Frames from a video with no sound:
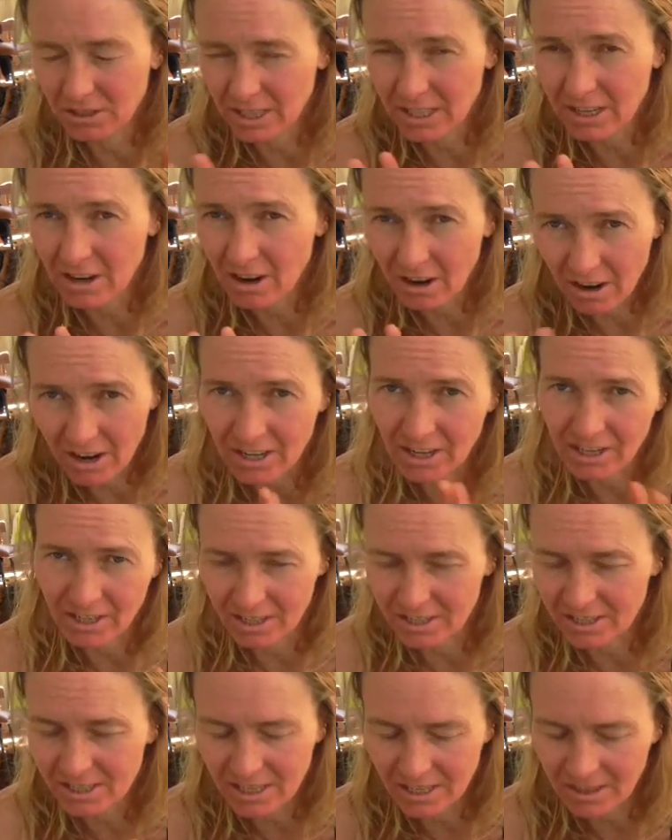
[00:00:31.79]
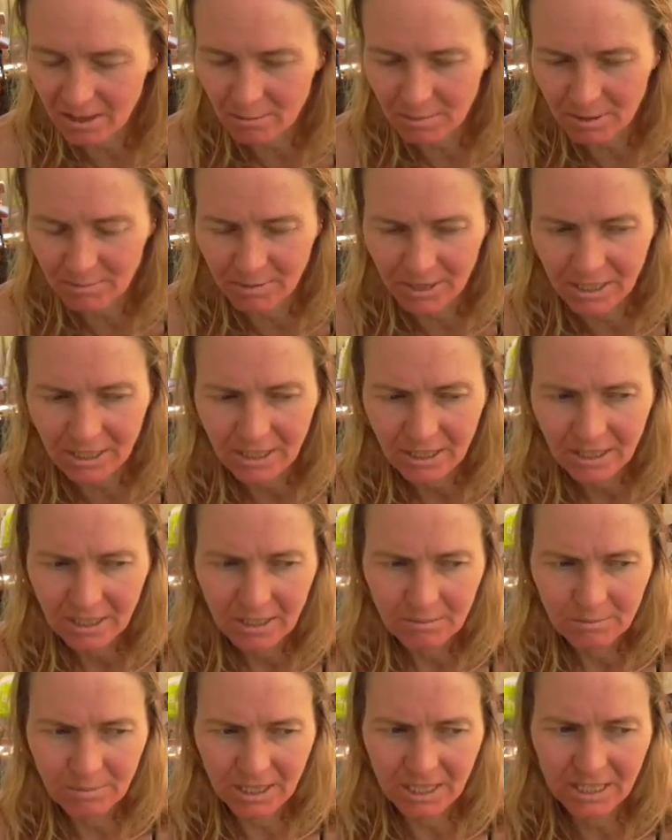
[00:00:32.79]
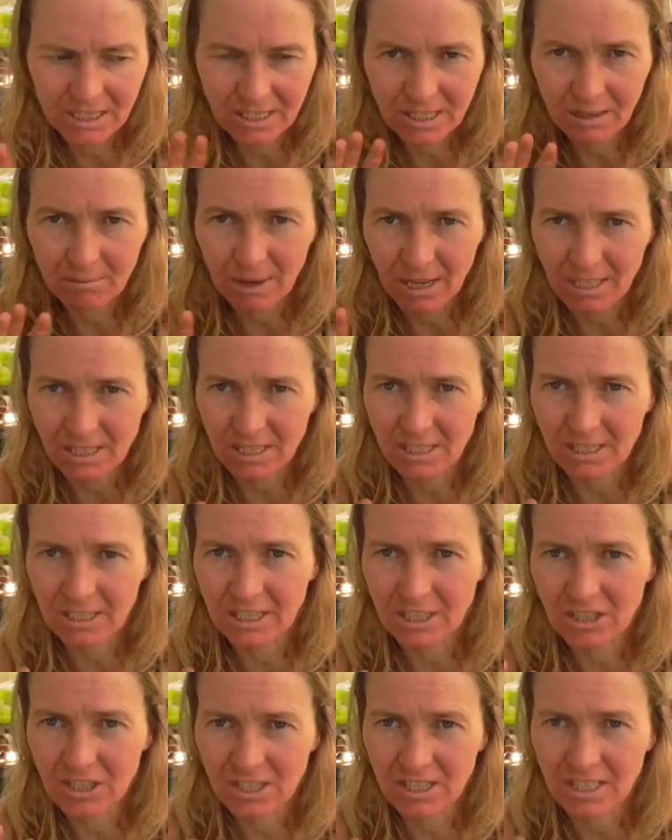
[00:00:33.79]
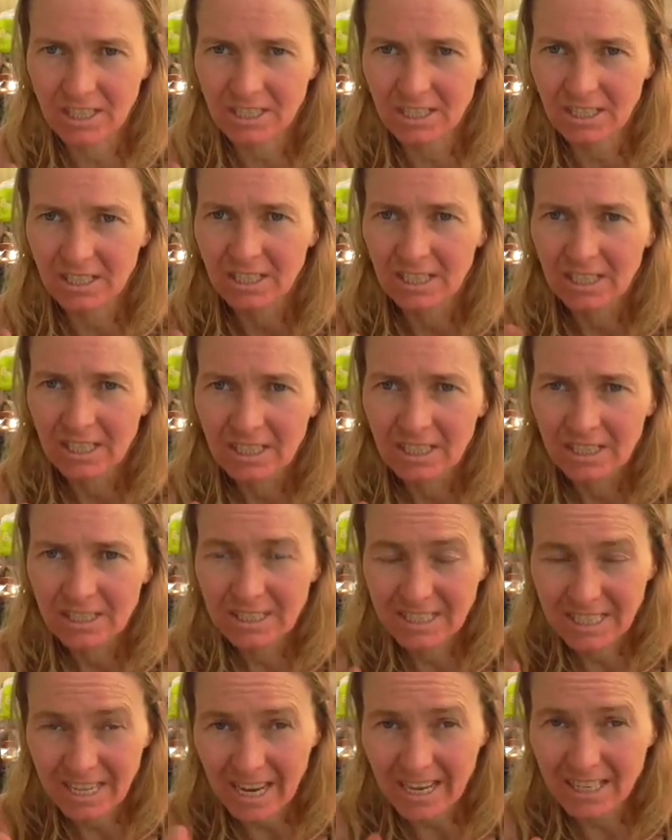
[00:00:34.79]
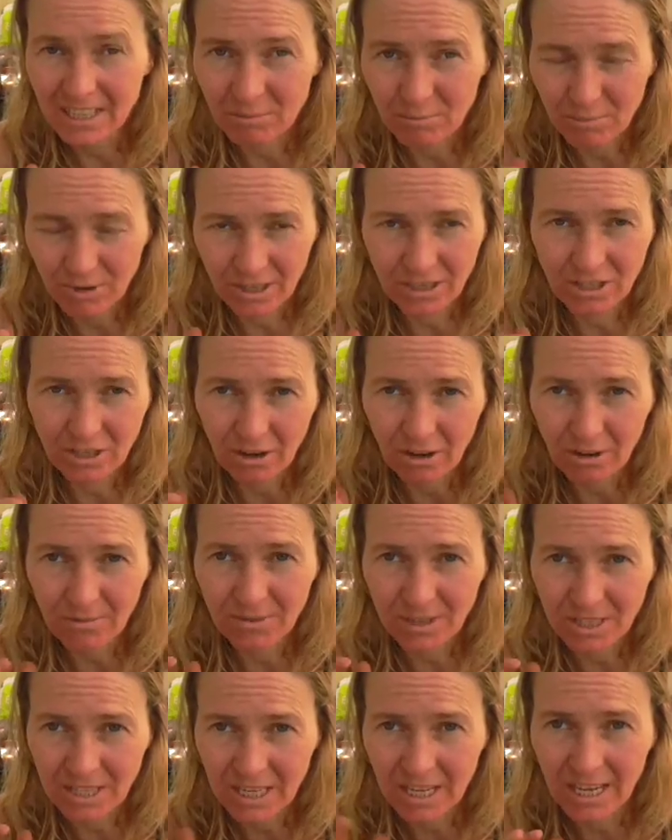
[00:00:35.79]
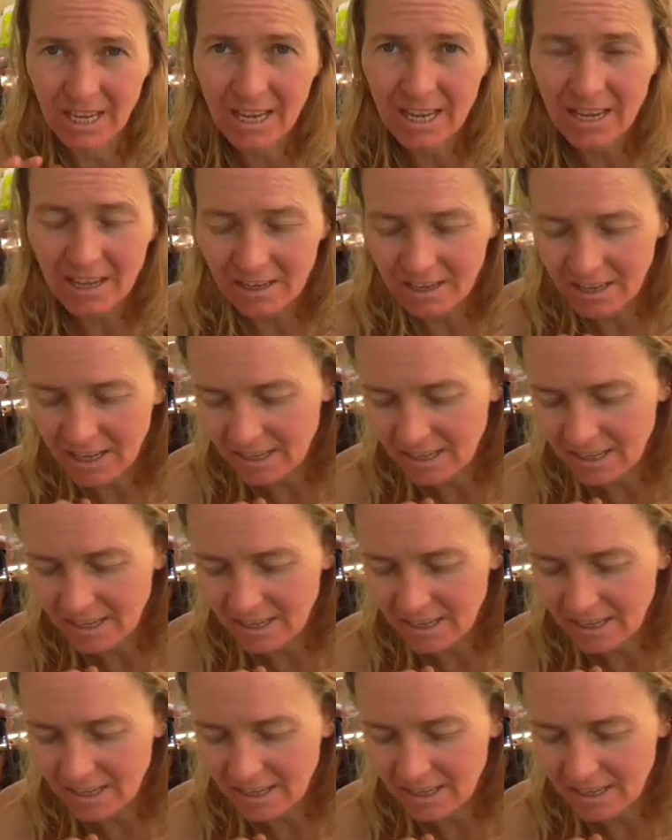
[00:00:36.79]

Like, I don't understand that bit, but he said basically you just need to take the pressure off the tear.